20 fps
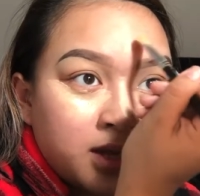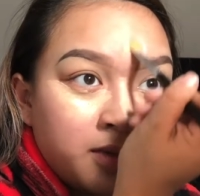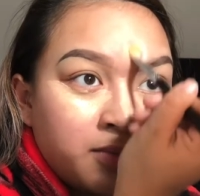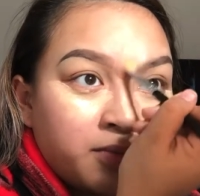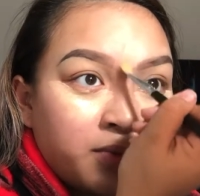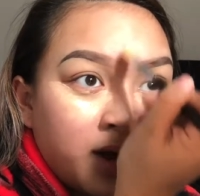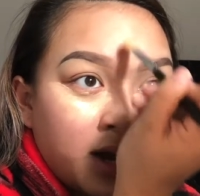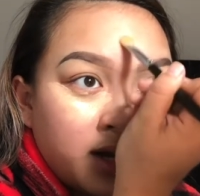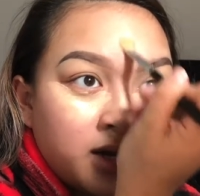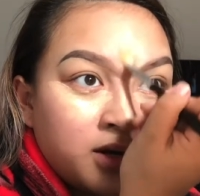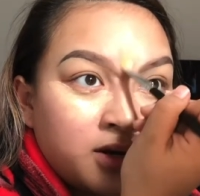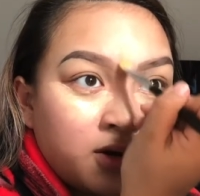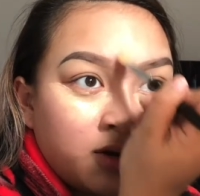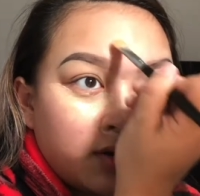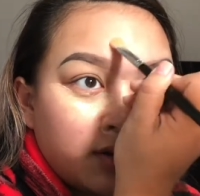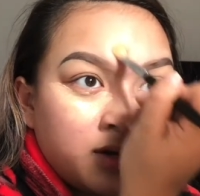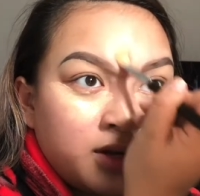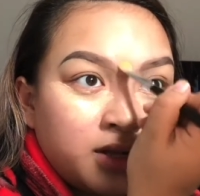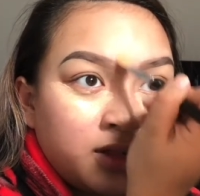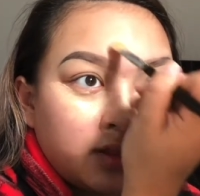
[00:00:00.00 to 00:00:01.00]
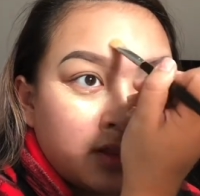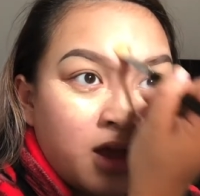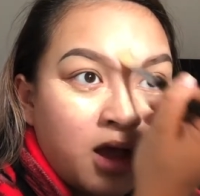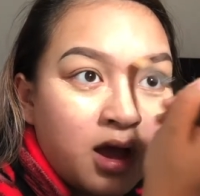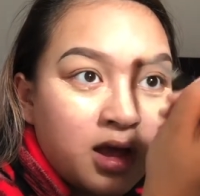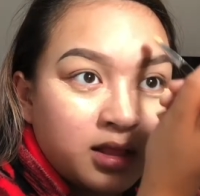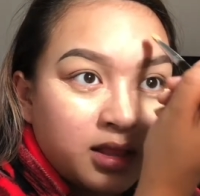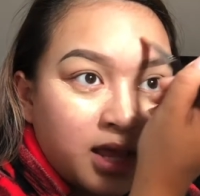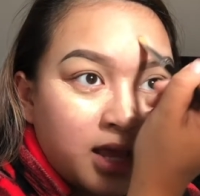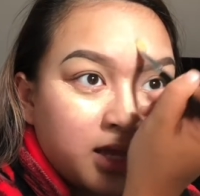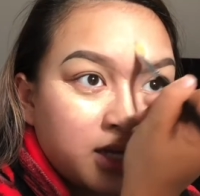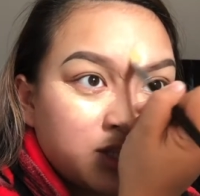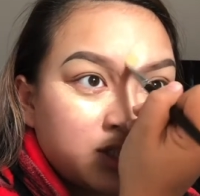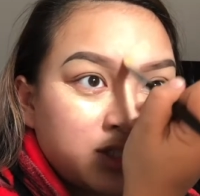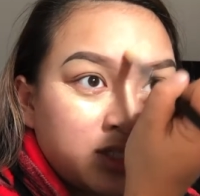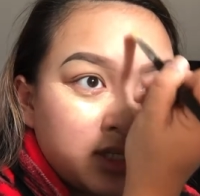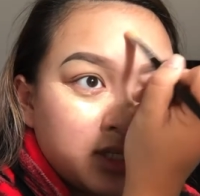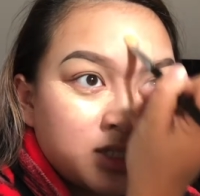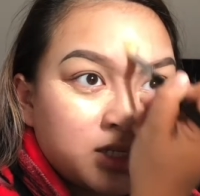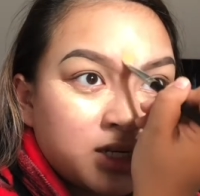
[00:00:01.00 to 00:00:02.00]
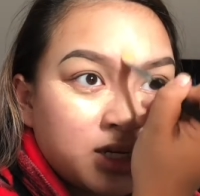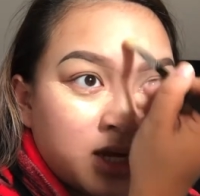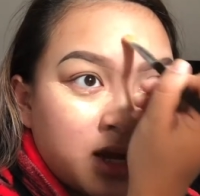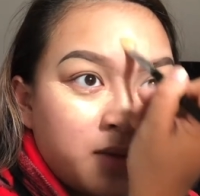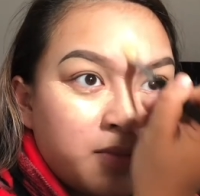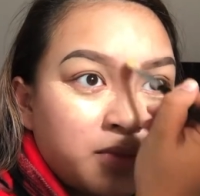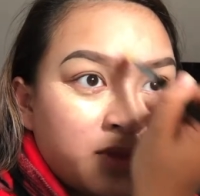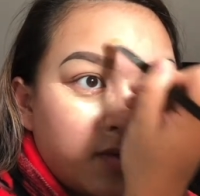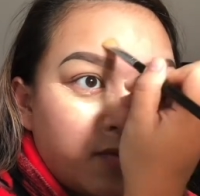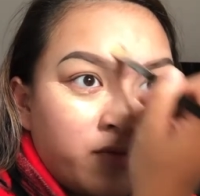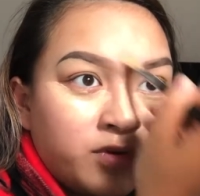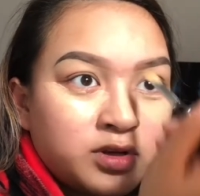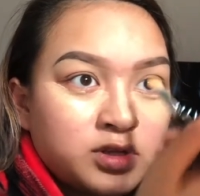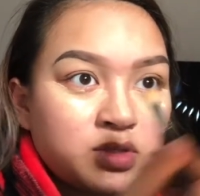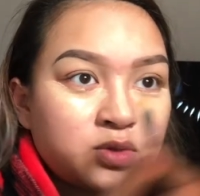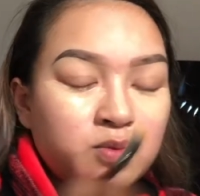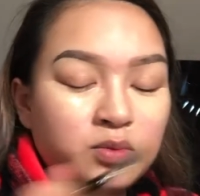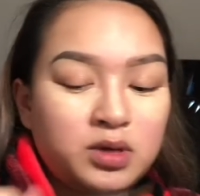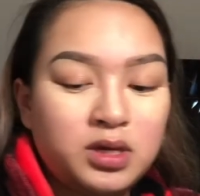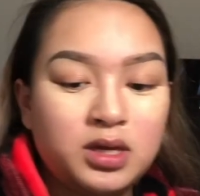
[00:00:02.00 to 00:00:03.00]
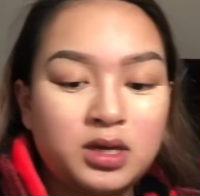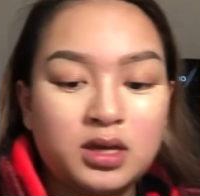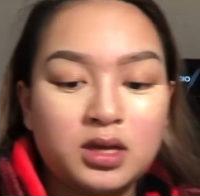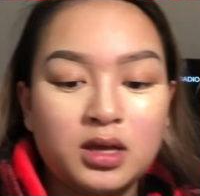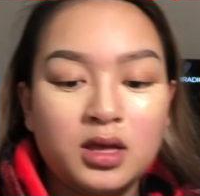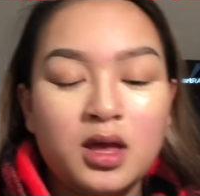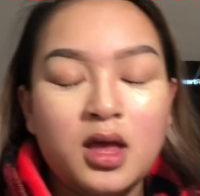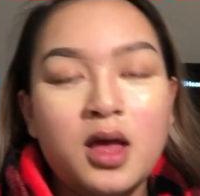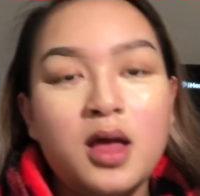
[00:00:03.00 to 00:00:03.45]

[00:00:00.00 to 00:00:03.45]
And Brandon already thought, like, she's gonna come in the first week.